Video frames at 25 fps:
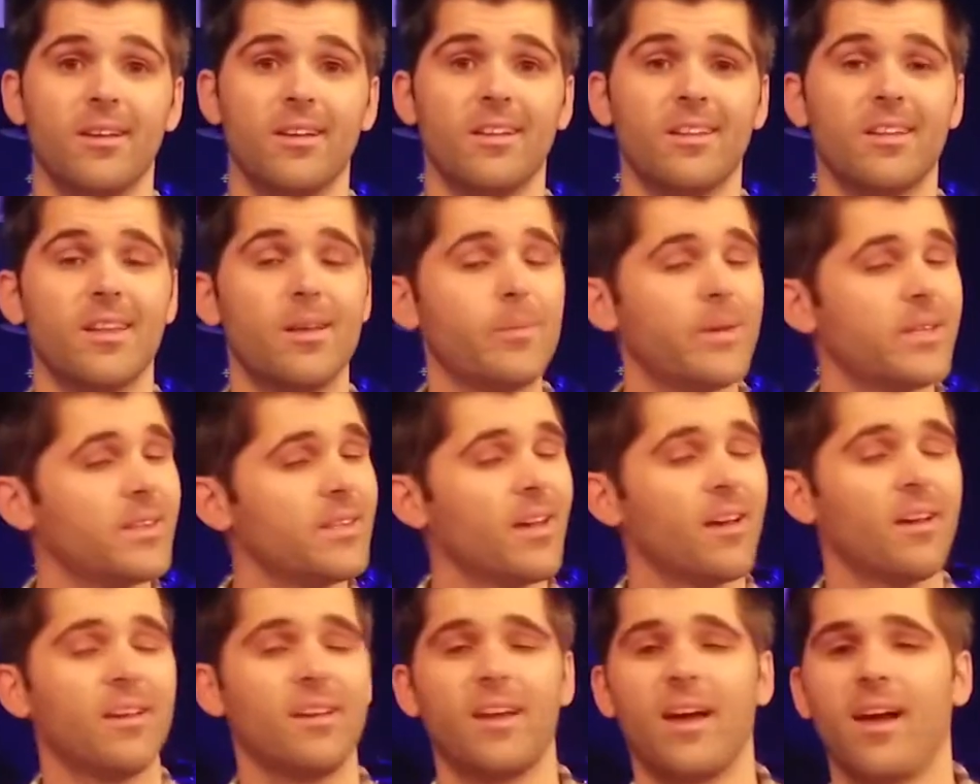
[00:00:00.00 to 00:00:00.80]
Let me
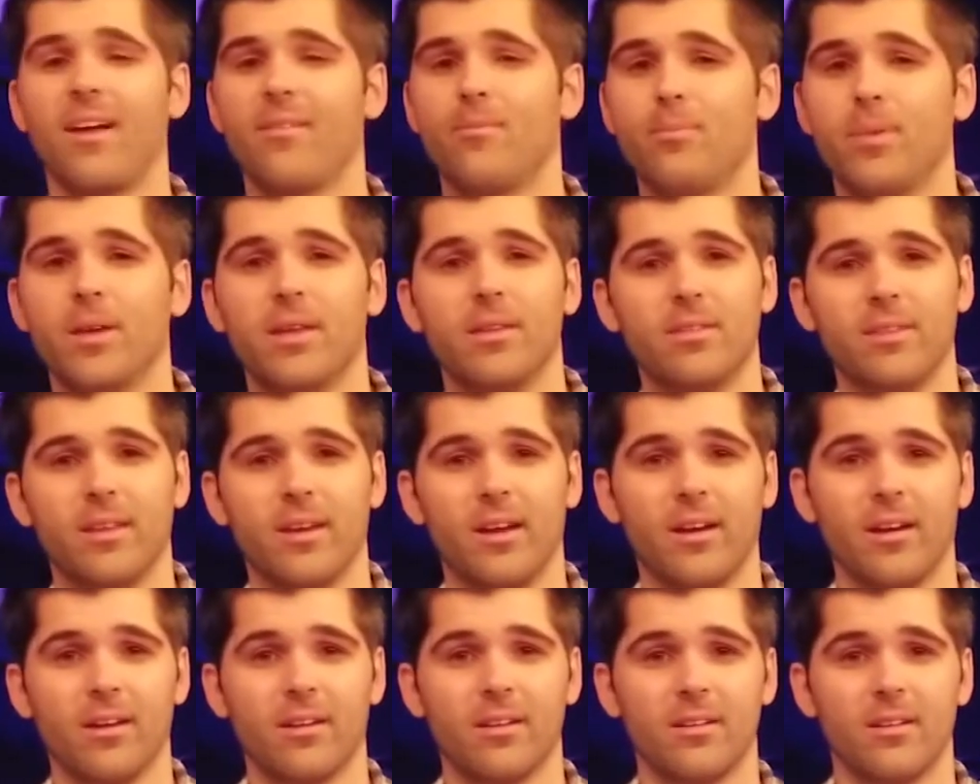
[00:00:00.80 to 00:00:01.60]
tell you, I've been
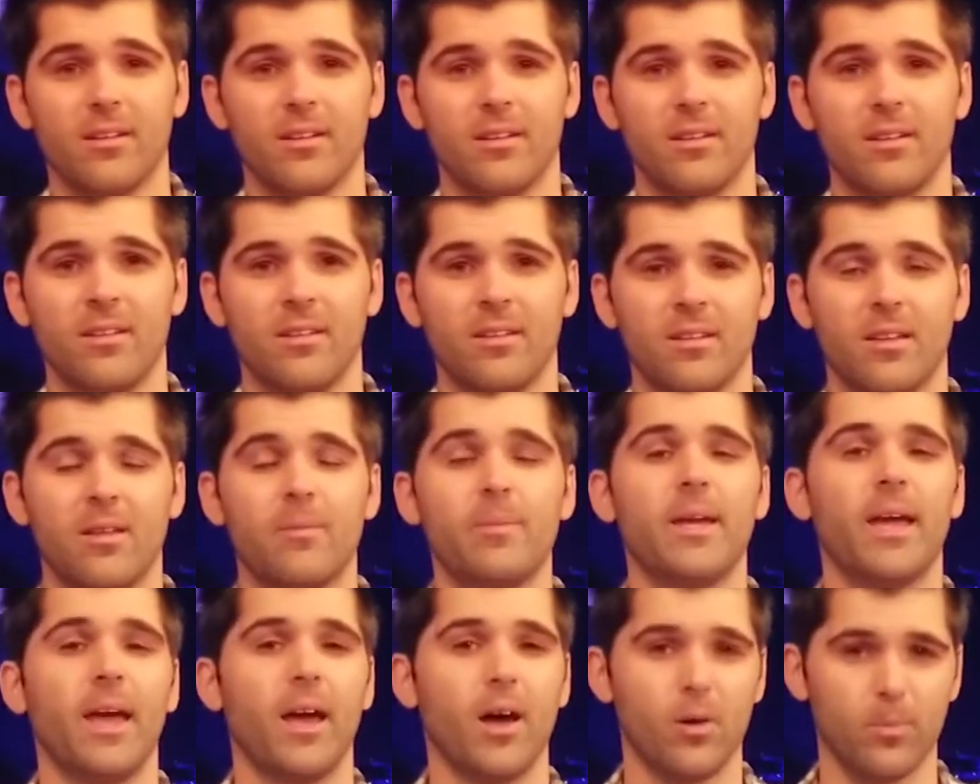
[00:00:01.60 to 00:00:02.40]
there. Let
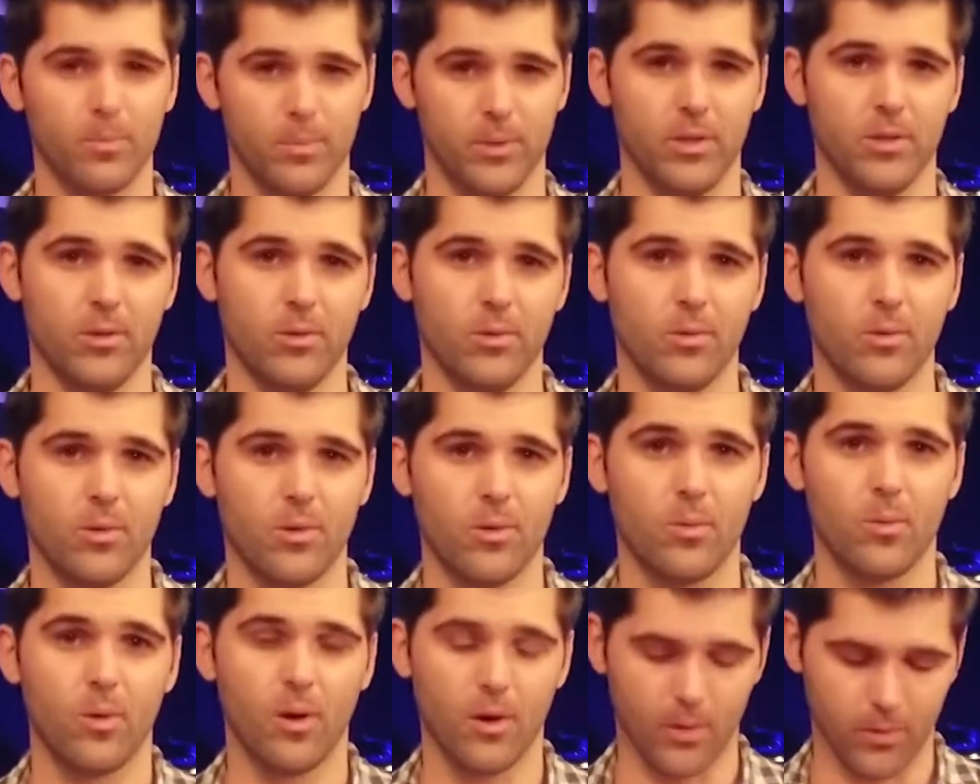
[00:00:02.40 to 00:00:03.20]
me help you
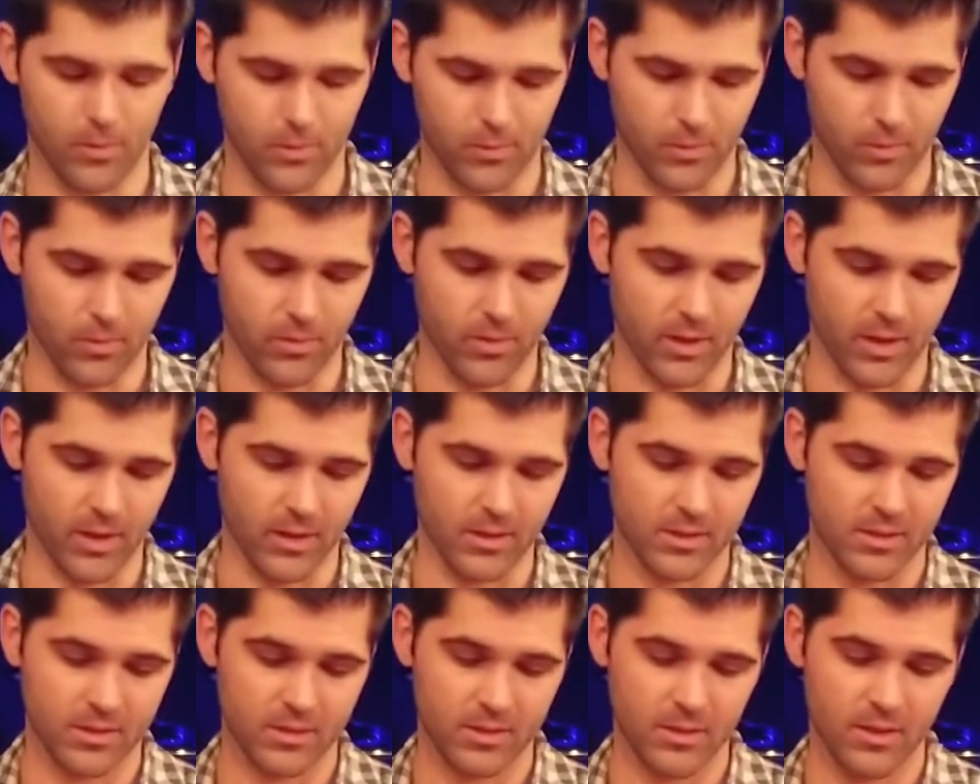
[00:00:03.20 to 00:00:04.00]
walk through
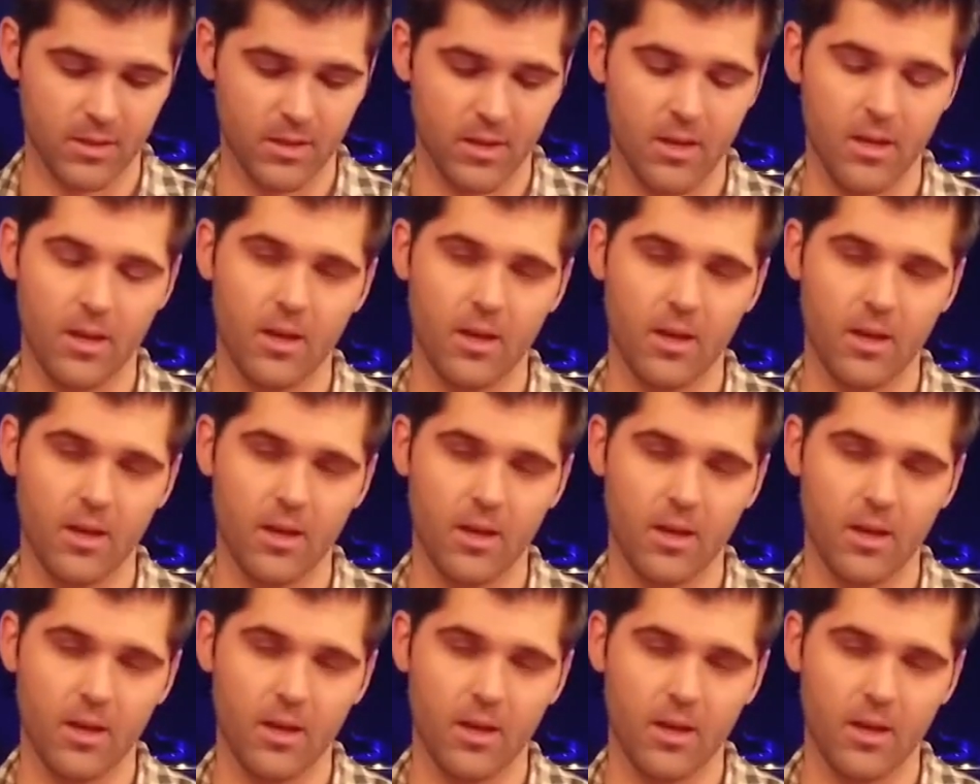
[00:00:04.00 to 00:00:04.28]
this.